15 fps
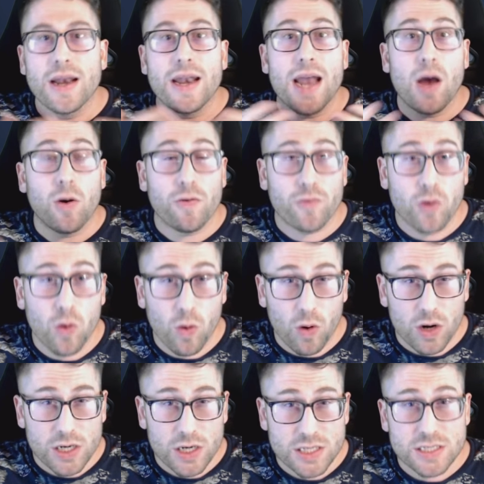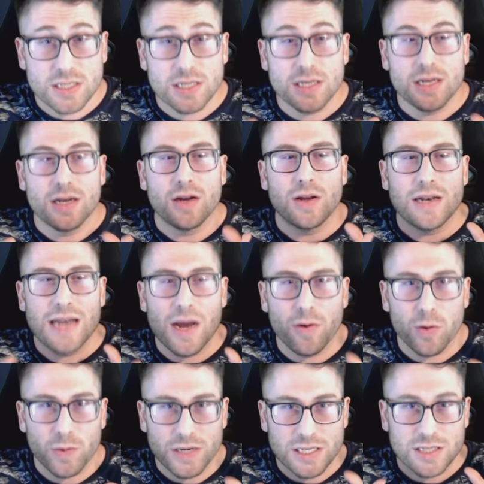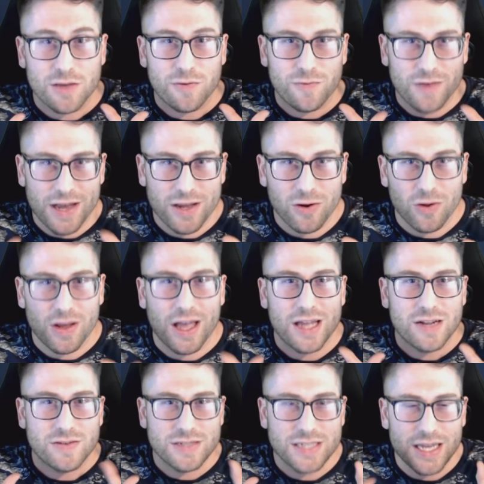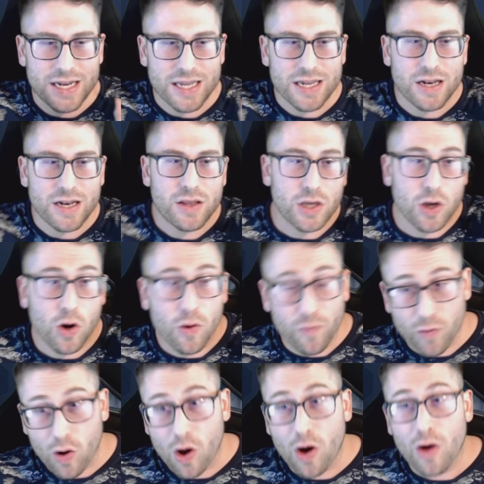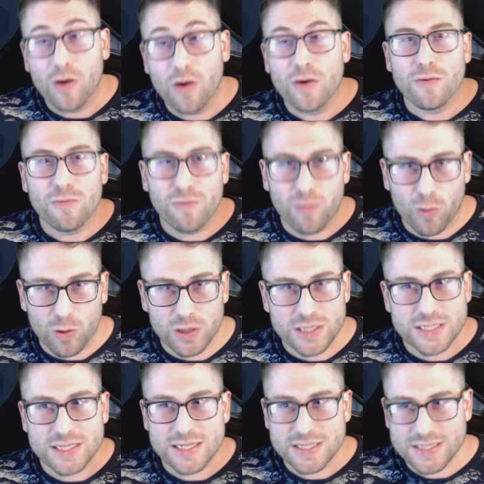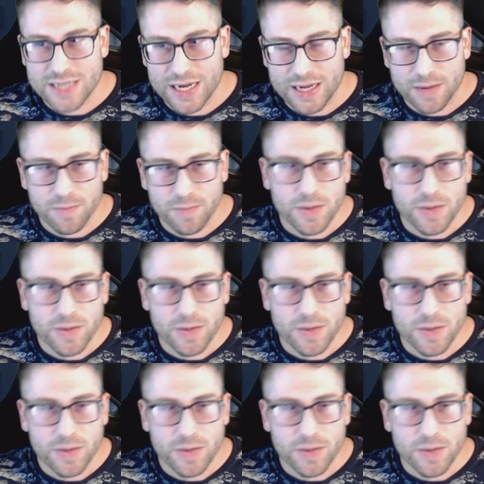Now, of course, now we reach the final kind of setting, the overall force setting.